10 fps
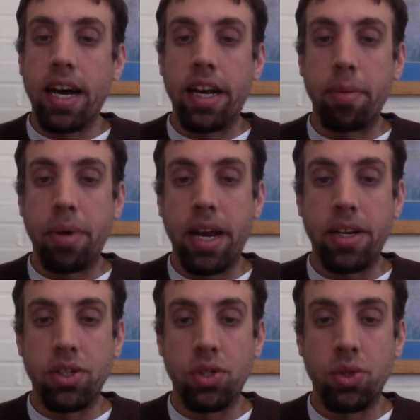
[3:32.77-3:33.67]

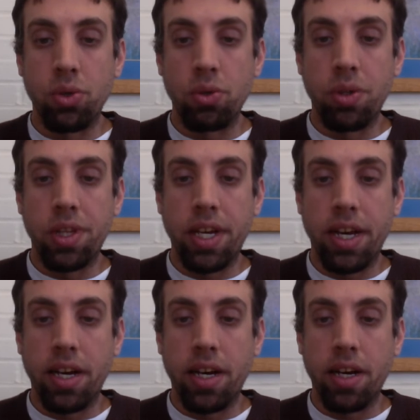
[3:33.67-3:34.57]
compared to
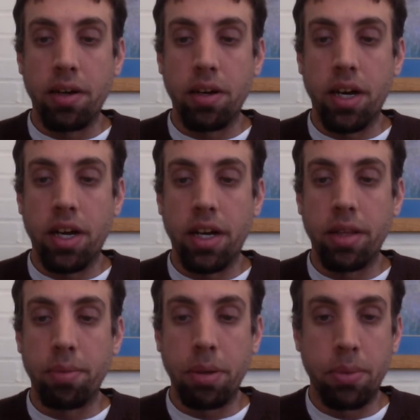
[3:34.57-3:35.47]

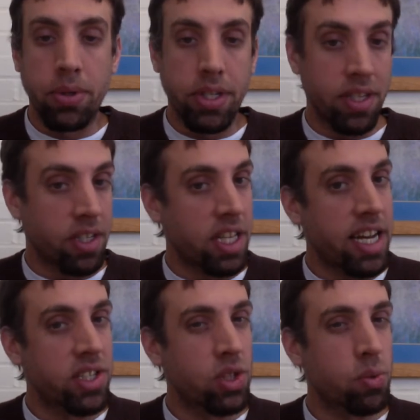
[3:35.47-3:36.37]
the people in their
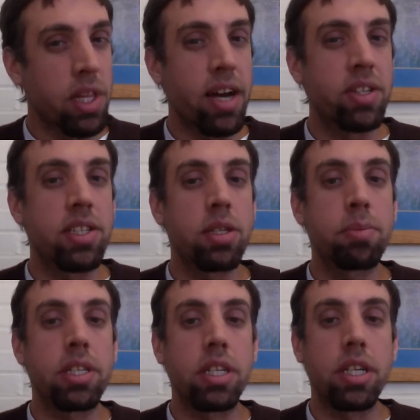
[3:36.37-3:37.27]
classes without
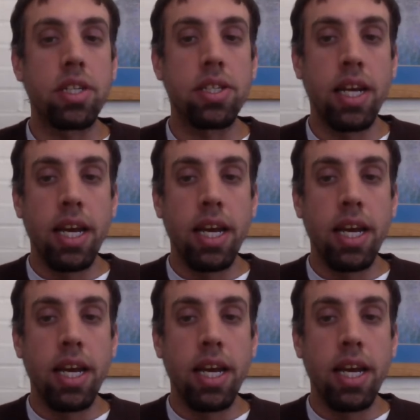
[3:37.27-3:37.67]
disabilities.